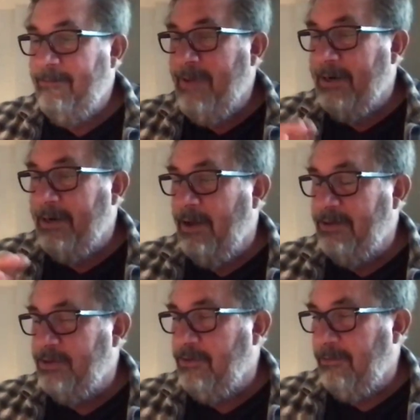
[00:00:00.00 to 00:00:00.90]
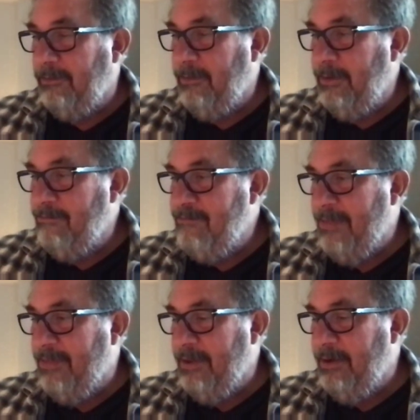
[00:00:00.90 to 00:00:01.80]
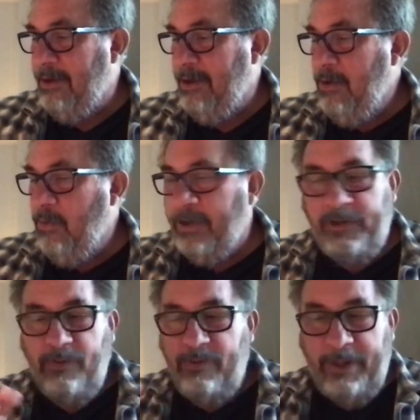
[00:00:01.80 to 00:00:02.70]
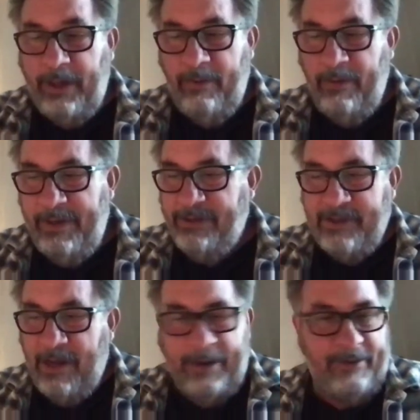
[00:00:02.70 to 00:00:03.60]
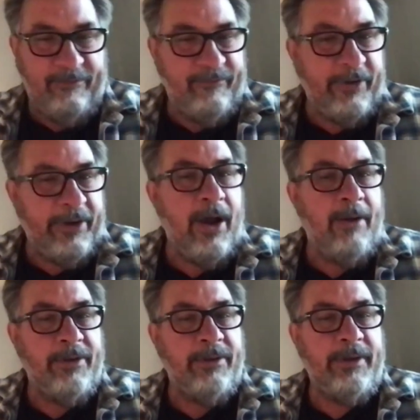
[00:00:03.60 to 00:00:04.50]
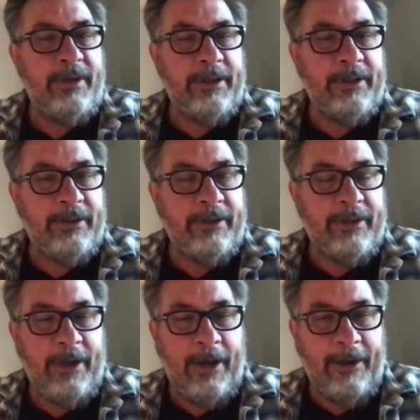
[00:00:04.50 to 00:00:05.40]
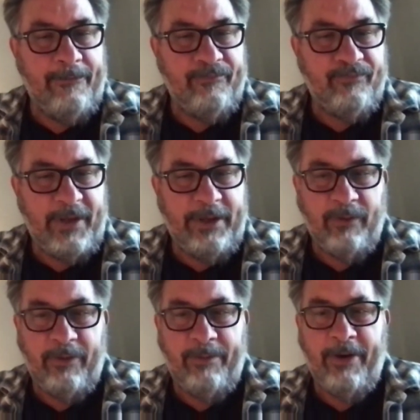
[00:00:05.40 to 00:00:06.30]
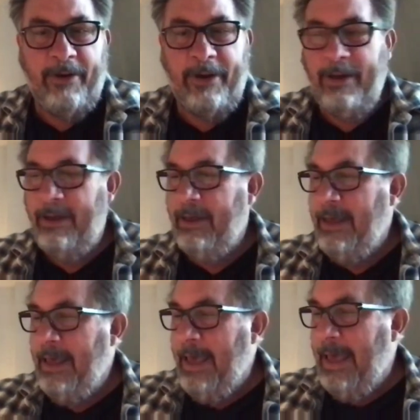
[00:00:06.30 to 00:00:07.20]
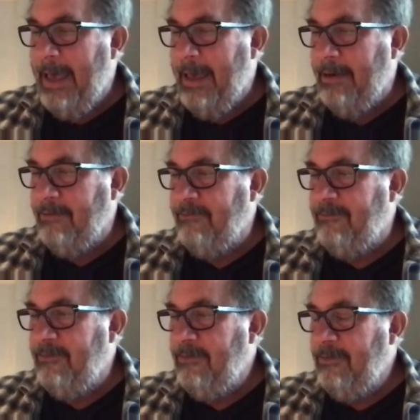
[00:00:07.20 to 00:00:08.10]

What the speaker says: pedagogical method, which, is not very common in North America. And